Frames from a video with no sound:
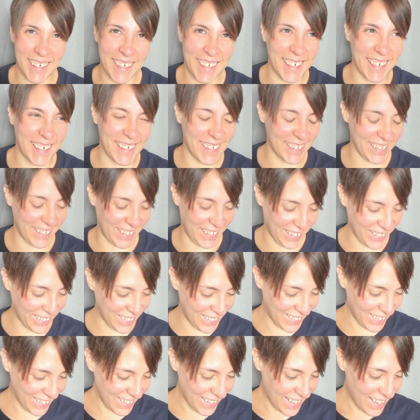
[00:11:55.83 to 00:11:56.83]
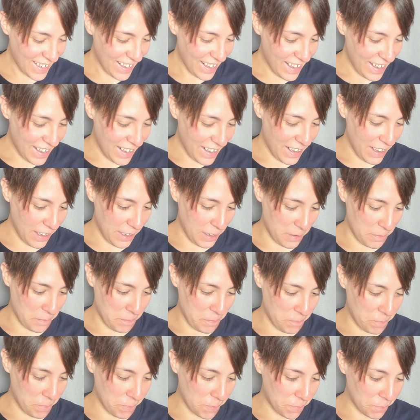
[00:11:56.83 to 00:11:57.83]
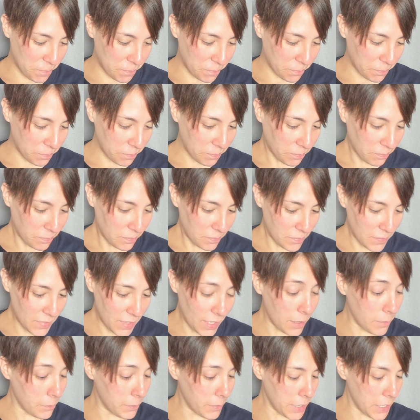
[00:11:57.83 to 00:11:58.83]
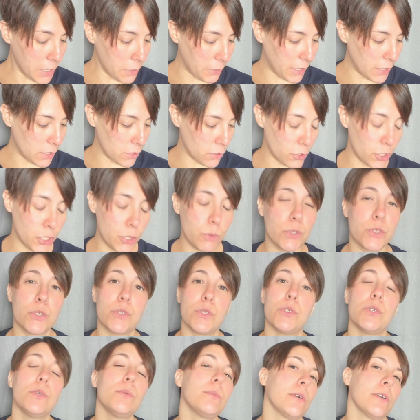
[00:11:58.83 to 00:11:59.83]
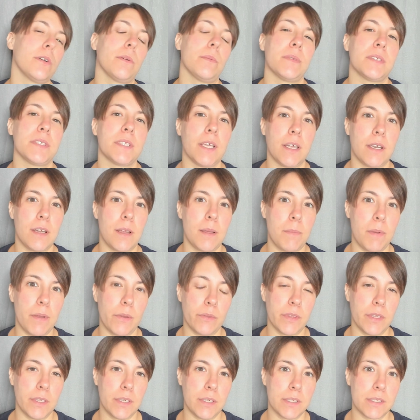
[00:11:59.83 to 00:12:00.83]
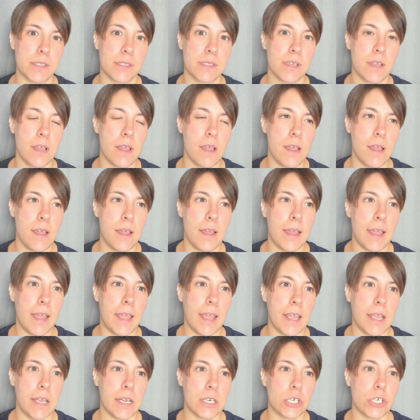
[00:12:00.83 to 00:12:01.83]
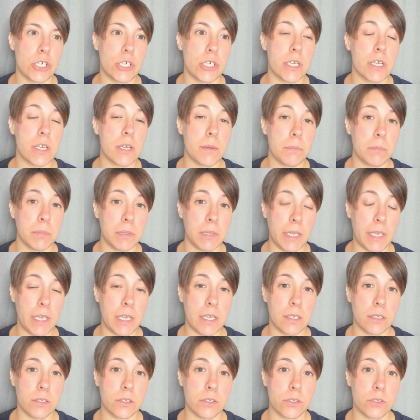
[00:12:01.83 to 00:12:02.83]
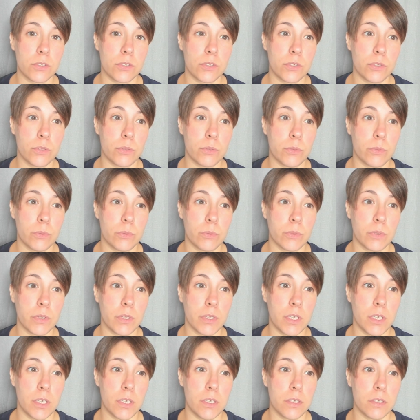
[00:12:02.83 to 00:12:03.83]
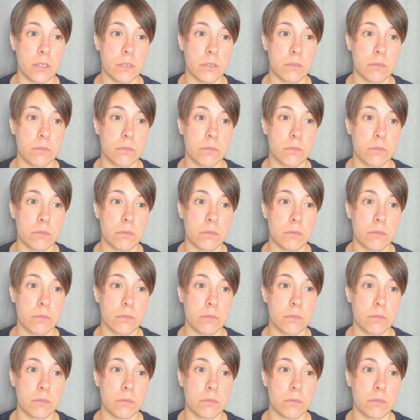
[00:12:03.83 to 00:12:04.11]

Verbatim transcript: I don't know. Um, but anyway, so she was super upset about this, and she complained to the